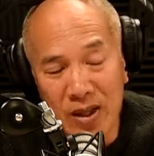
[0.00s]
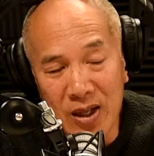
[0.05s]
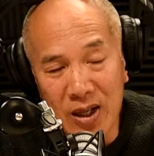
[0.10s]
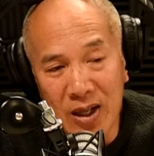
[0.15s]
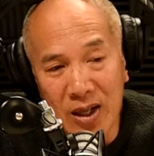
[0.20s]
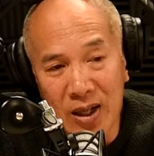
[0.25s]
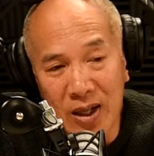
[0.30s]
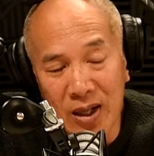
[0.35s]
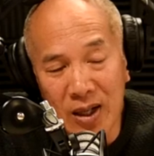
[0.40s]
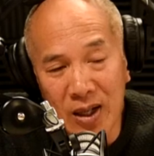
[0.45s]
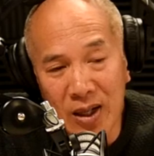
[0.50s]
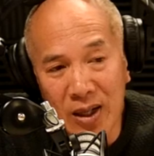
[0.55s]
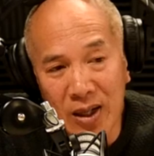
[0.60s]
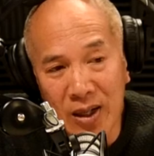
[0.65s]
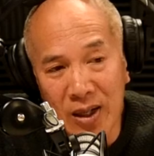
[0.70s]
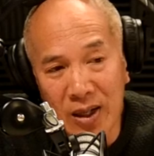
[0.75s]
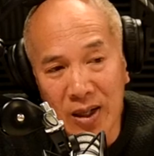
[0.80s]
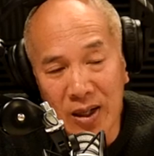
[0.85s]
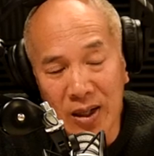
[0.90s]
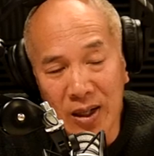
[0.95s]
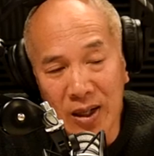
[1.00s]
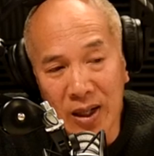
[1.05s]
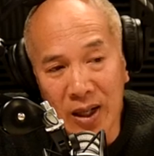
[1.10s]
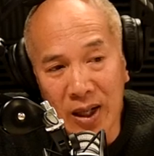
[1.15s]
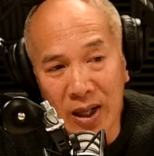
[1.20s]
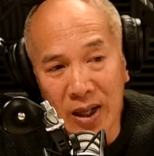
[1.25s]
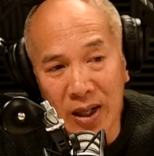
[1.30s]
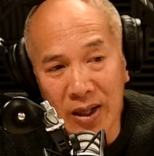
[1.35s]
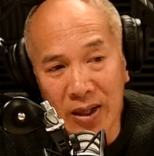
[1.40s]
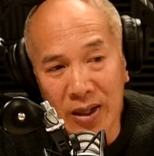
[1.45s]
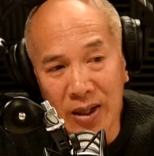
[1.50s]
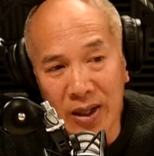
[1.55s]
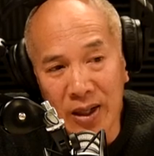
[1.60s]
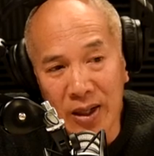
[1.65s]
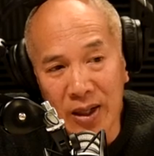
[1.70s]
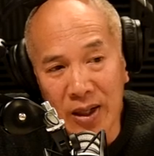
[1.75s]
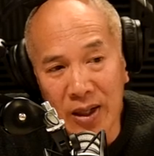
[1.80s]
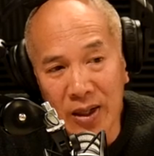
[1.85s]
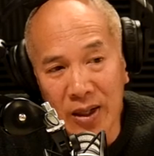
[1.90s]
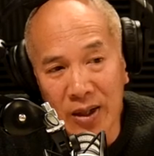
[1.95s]
Uh, and
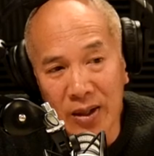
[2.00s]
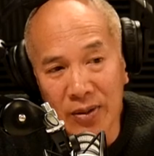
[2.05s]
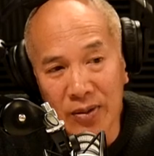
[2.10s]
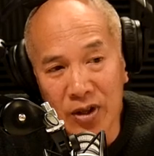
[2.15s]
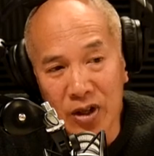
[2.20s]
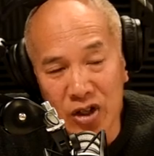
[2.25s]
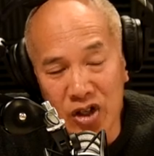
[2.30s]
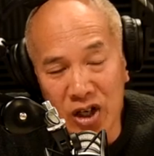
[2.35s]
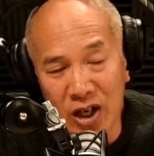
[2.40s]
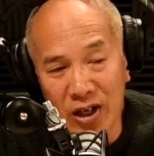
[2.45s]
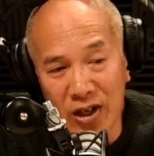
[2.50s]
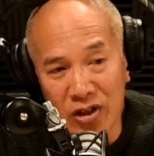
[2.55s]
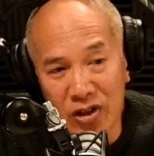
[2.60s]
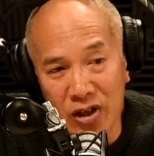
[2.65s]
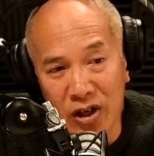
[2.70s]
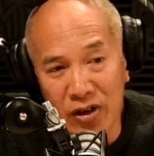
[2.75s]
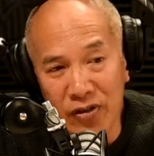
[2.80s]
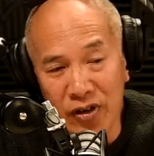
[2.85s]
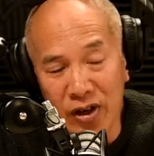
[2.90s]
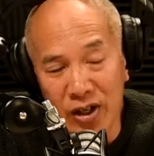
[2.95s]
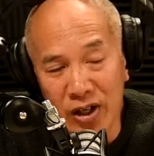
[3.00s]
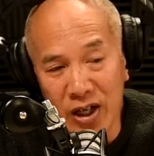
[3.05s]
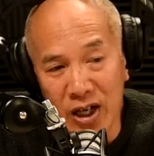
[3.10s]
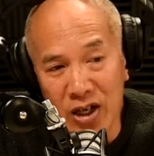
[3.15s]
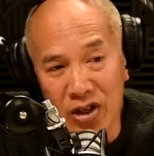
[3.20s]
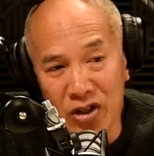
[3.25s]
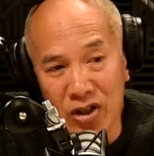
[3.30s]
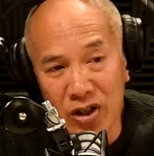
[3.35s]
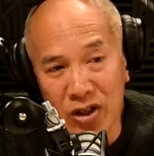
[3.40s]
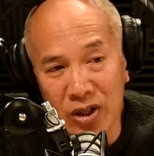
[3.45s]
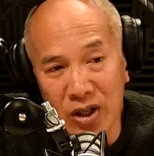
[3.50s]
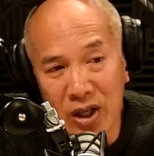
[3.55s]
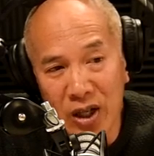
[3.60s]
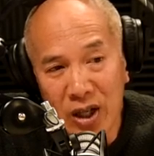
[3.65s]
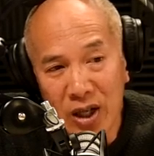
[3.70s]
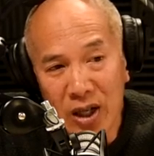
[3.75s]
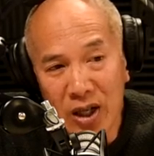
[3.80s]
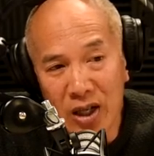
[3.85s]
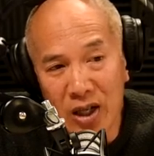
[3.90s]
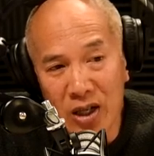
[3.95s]
uh, the Charlie Teo Foundation
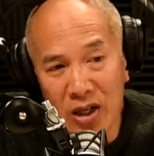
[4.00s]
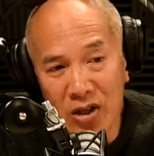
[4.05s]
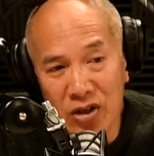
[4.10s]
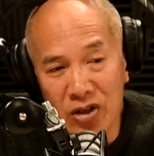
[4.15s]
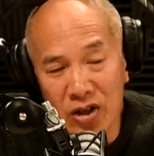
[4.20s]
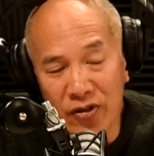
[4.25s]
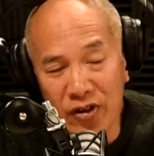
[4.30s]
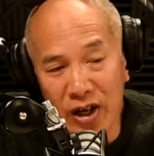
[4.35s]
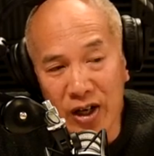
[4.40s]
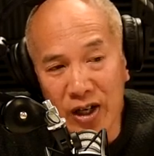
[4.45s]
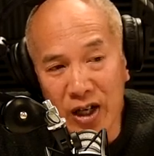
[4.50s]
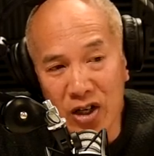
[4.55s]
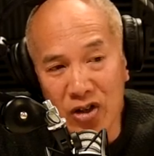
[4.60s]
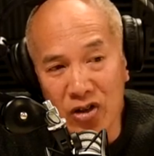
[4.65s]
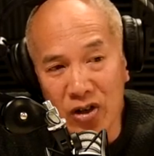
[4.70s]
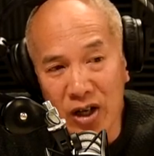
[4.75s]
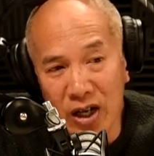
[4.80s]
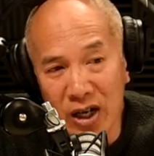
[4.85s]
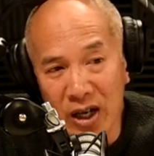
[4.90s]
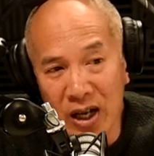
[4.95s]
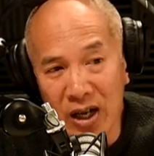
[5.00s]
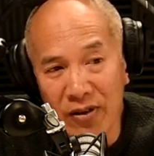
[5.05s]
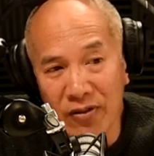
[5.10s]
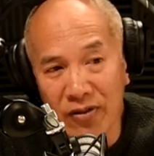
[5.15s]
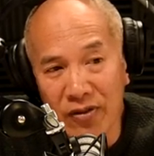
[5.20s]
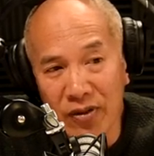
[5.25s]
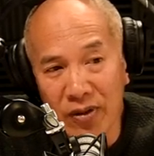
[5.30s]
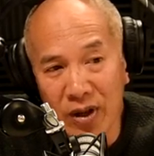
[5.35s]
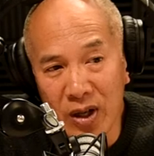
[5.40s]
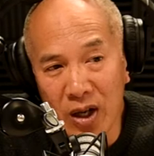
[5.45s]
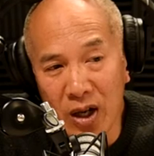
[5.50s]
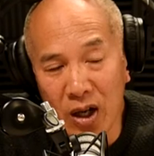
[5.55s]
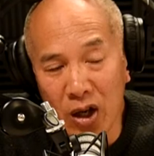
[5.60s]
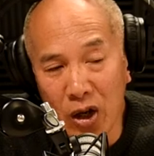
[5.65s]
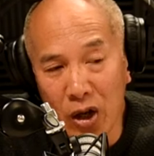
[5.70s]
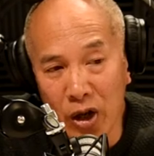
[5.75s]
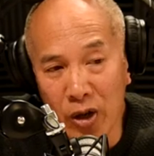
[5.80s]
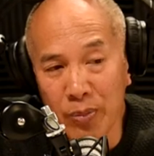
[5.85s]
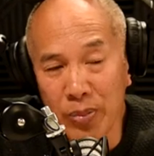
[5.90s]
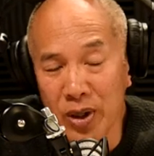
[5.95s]
is a foundation I'd love a
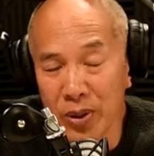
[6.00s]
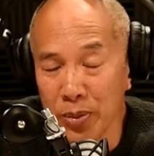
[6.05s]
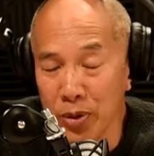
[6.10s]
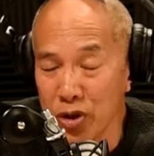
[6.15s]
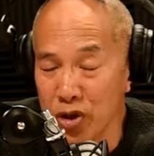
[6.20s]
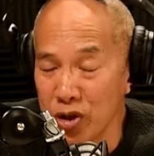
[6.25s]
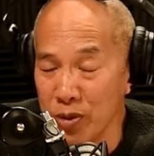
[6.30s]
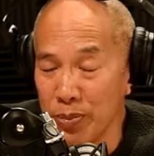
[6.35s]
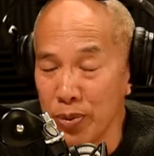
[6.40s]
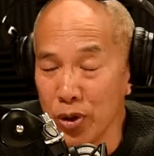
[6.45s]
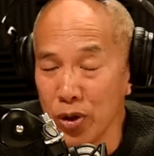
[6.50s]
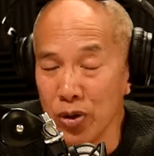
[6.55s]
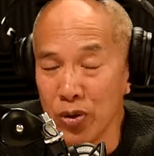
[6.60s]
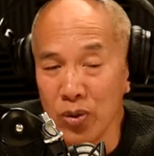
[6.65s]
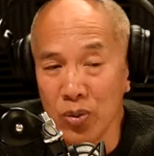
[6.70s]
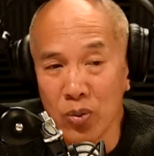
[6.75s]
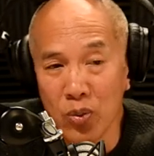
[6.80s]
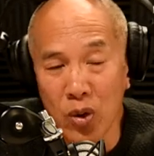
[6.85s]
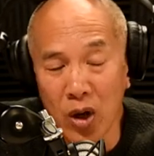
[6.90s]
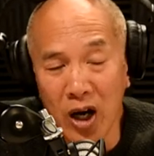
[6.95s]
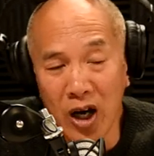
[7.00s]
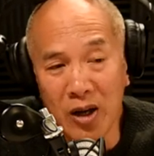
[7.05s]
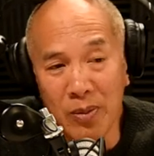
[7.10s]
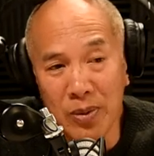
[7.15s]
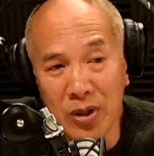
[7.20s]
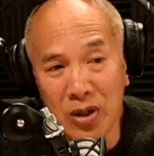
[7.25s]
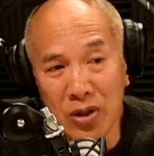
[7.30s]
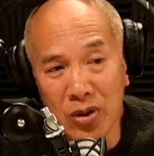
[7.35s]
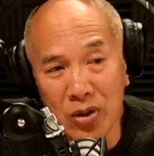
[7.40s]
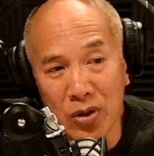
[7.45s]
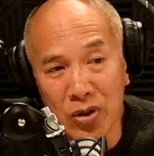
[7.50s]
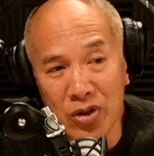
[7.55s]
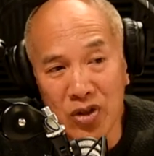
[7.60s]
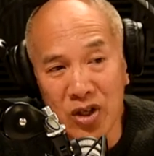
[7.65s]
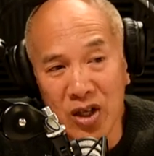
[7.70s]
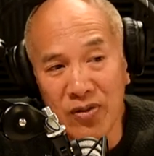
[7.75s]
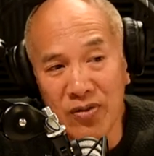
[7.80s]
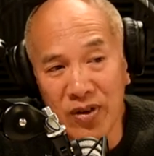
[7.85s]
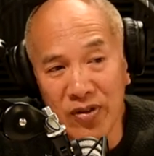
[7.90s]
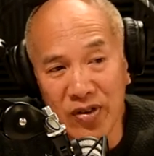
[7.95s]
lot of people to support. Why? Because
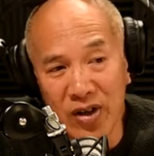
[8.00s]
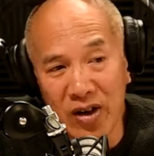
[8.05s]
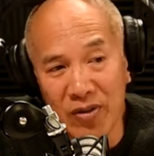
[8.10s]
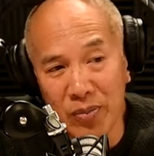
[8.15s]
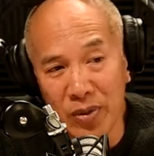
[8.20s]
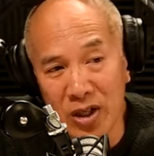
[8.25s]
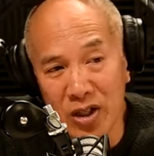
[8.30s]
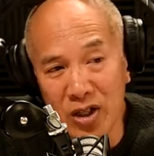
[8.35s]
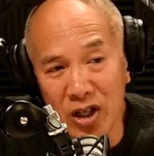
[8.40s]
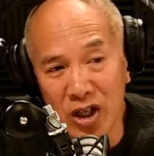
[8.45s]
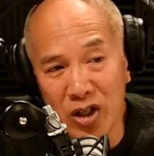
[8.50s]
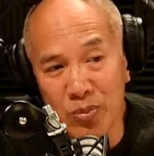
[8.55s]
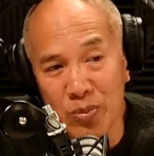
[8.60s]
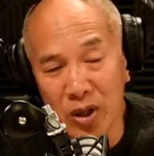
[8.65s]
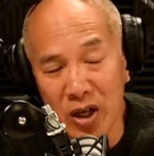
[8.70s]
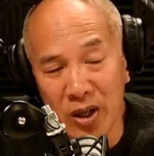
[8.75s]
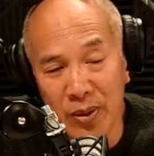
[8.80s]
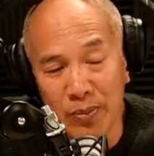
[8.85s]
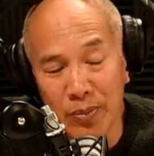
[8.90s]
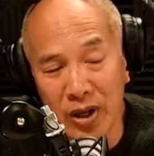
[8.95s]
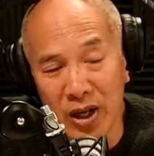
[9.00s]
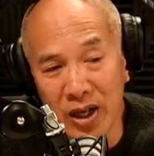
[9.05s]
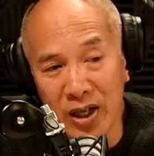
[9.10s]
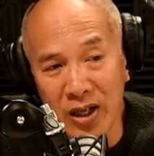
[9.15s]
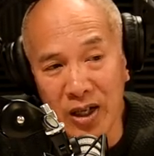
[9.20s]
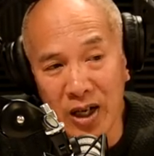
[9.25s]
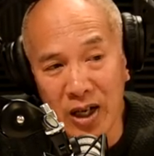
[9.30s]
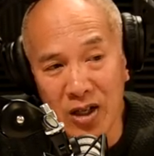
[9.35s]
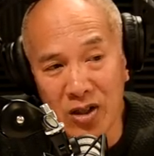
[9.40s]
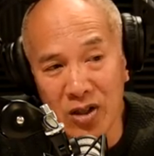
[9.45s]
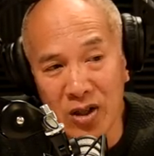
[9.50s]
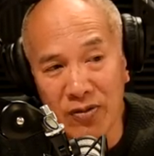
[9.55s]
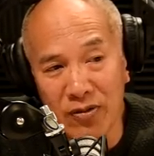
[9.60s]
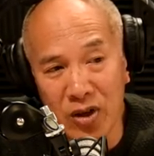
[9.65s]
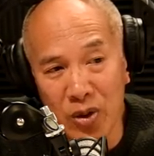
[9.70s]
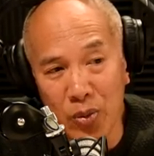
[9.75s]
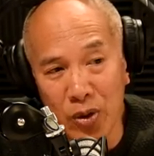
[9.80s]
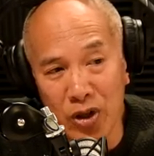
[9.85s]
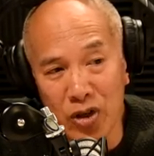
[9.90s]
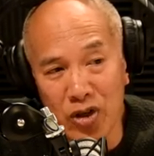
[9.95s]
even if you haven't been touched by brain cancer, if
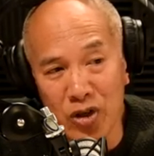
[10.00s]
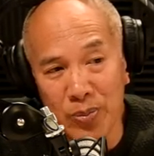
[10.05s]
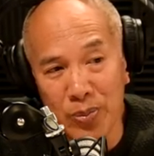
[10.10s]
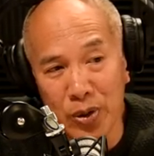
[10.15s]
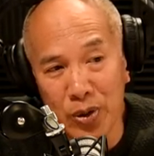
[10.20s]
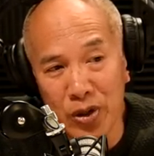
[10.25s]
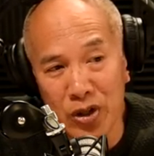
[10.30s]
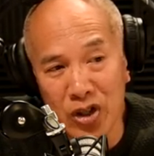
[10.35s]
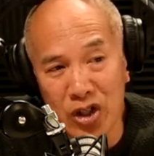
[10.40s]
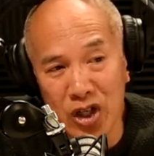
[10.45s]
you want to support a